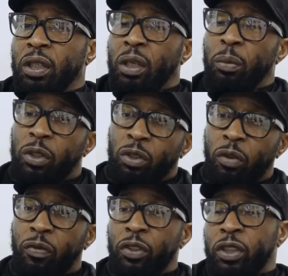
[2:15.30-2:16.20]
then we can
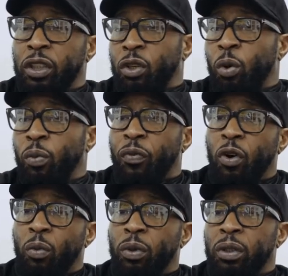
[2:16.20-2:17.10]
obviously go
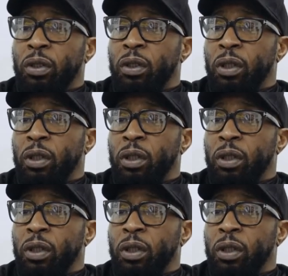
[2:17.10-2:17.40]
forward